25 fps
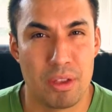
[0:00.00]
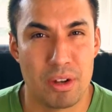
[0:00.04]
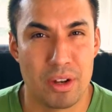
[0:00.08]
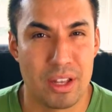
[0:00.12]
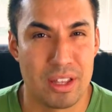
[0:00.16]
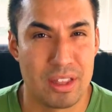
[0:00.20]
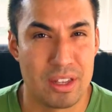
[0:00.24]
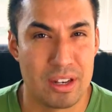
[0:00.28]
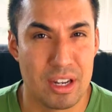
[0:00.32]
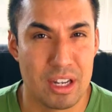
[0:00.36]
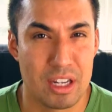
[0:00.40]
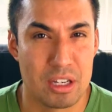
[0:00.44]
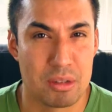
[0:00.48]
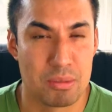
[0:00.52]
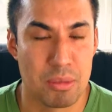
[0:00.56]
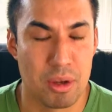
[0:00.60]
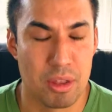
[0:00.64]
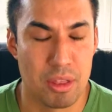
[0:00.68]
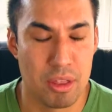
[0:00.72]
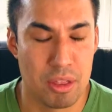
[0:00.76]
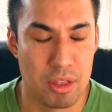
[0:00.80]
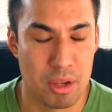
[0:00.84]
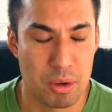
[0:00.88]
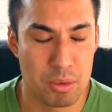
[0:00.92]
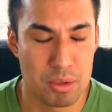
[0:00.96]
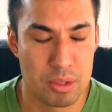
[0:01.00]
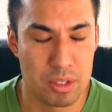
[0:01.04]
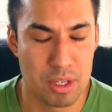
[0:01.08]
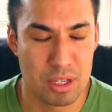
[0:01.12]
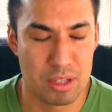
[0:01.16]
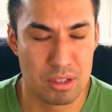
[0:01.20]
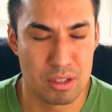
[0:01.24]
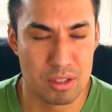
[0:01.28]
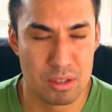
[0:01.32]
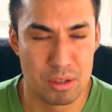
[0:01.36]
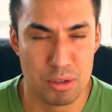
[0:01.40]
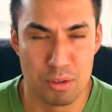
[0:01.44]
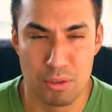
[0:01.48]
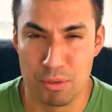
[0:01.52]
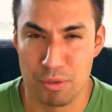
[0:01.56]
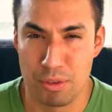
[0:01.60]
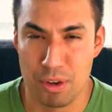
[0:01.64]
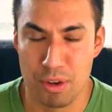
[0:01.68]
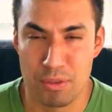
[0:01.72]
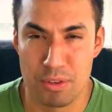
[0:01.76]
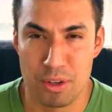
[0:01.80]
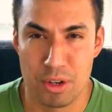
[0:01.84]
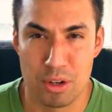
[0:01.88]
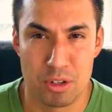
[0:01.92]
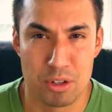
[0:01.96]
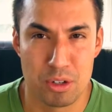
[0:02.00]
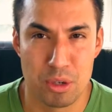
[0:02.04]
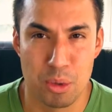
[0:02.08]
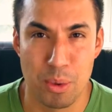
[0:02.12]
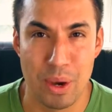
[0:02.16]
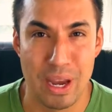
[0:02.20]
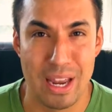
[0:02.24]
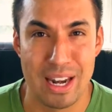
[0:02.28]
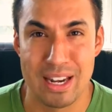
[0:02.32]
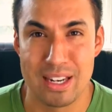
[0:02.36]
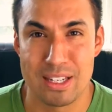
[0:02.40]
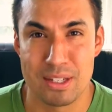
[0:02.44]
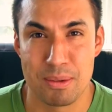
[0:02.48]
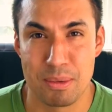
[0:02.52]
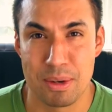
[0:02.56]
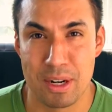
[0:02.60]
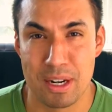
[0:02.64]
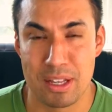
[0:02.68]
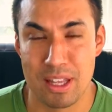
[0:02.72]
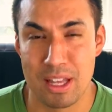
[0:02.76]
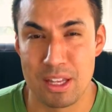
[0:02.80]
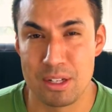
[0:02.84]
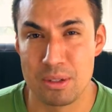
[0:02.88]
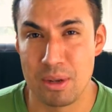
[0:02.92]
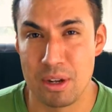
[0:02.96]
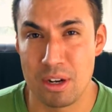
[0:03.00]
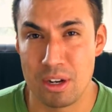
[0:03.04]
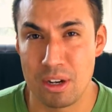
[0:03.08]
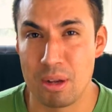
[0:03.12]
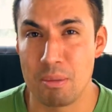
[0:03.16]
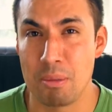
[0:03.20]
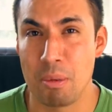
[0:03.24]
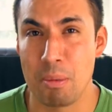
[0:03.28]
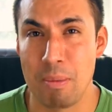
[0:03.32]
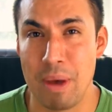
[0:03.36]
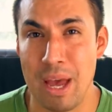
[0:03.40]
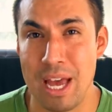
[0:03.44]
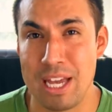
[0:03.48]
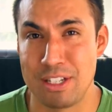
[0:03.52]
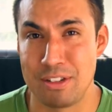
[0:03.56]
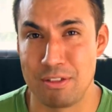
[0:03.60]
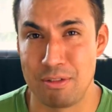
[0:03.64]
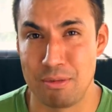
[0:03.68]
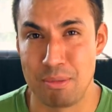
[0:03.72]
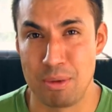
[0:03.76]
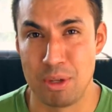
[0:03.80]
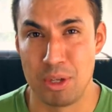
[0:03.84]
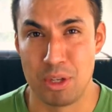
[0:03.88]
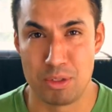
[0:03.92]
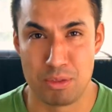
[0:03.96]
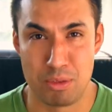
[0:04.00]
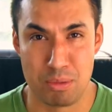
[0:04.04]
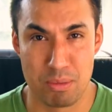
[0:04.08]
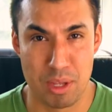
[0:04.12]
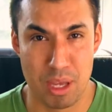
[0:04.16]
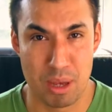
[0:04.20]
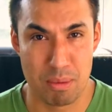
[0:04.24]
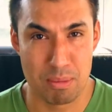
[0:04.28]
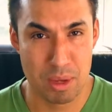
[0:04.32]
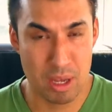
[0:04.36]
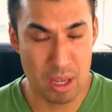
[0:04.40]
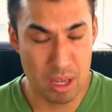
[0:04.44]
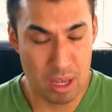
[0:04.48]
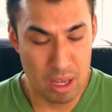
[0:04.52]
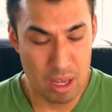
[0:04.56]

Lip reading: and like the next month I think it was like $250 or $280, something like that. So I had a couple massive bills from them.